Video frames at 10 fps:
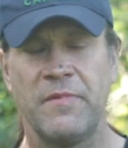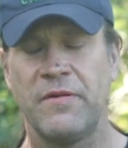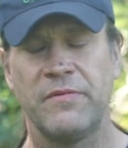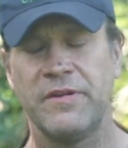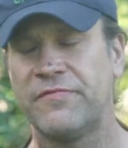
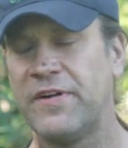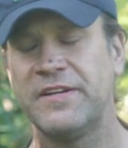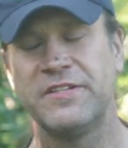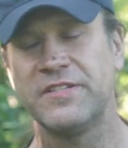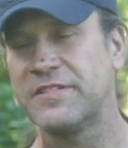not really
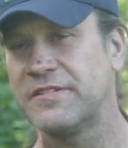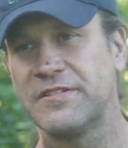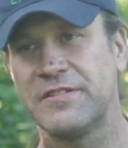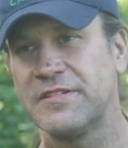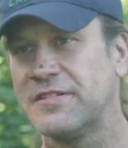afraid to just
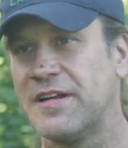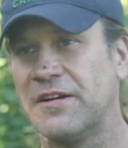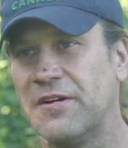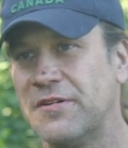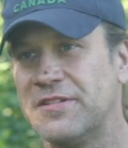
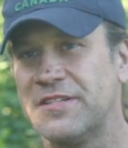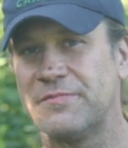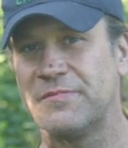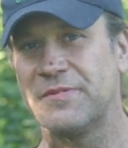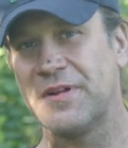let go and
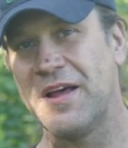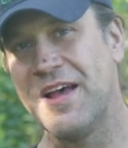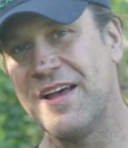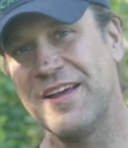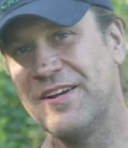just,
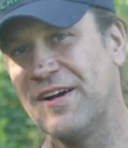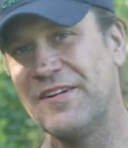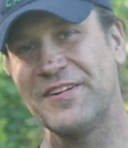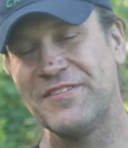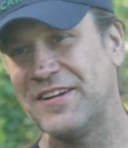you know,
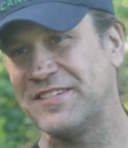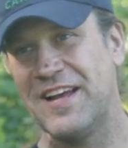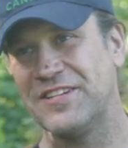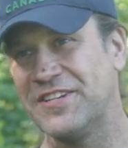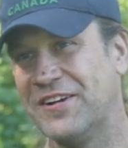I'll give you guys a
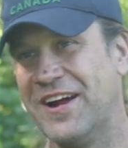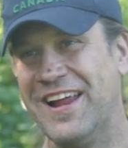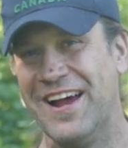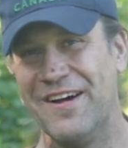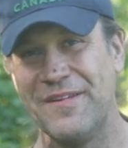handshake
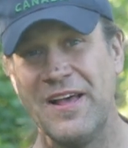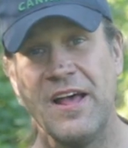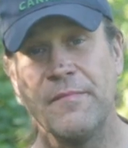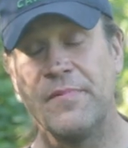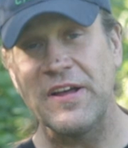right now.
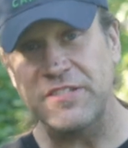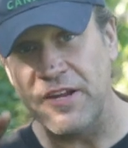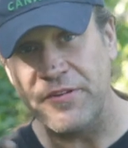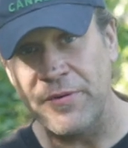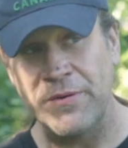But that's
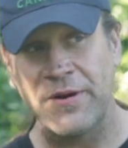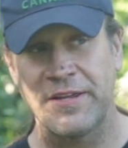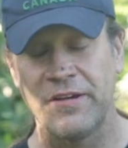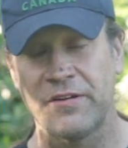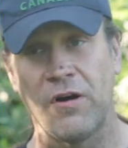not the way we
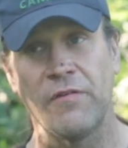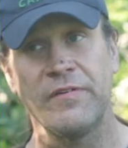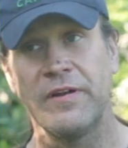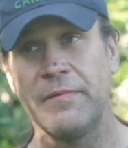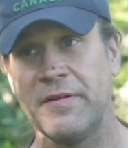want to kill
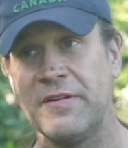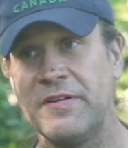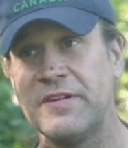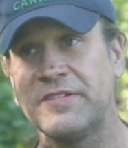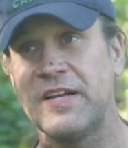COVID. I mean,
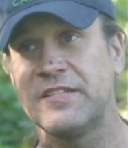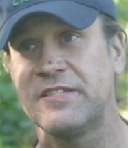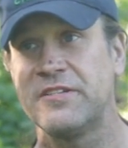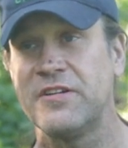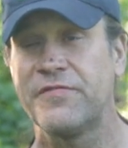in a sense,
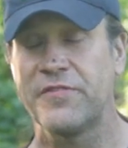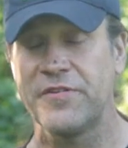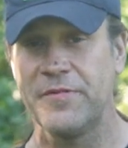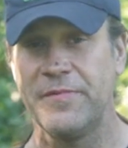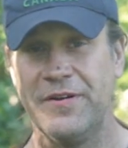too, for
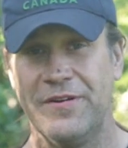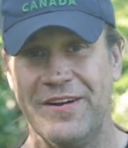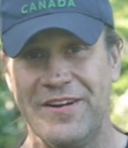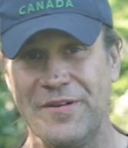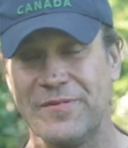the
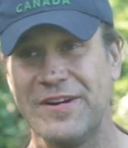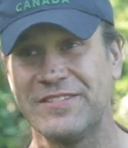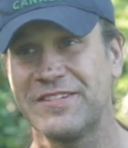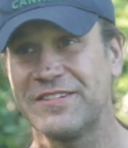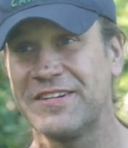human race
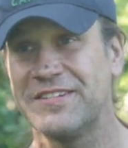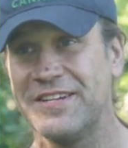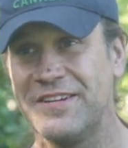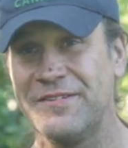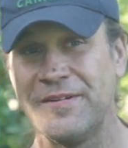to
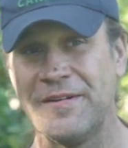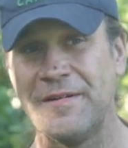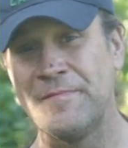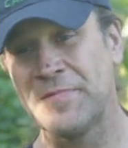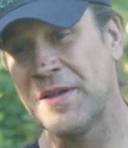continue,
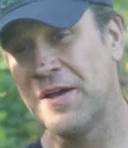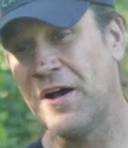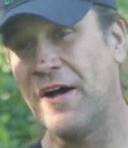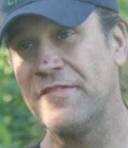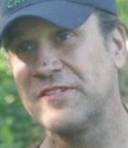
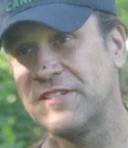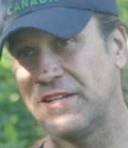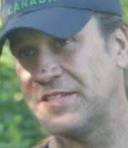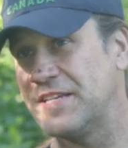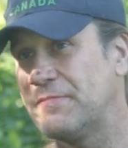obviously,
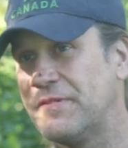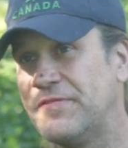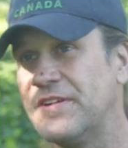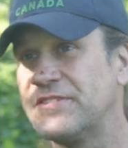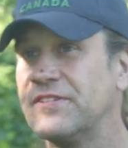let's keep our
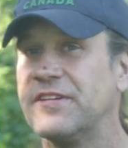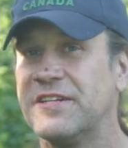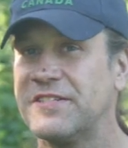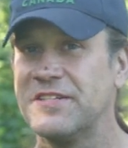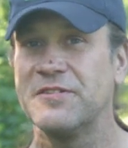physical
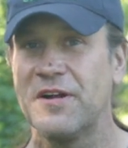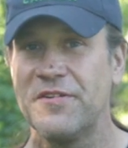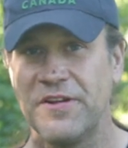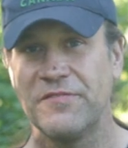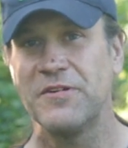distance and do our
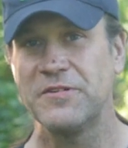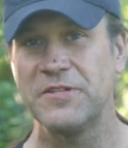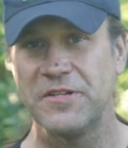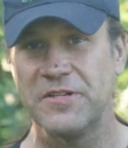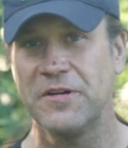thing for
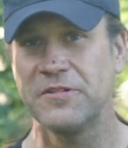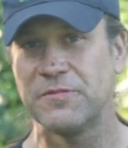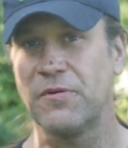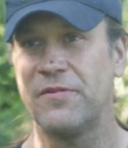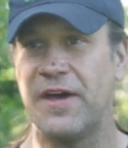to you know,
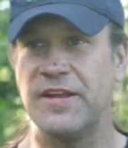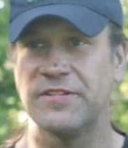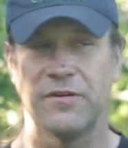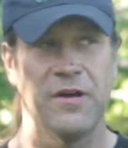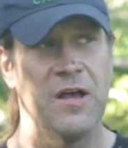support that.
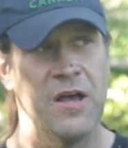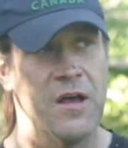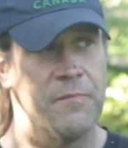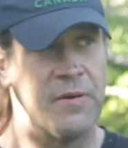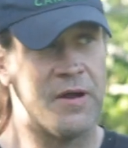So,
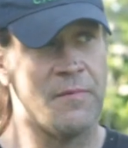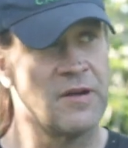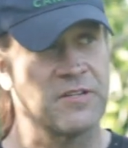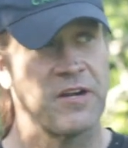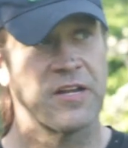but amongst our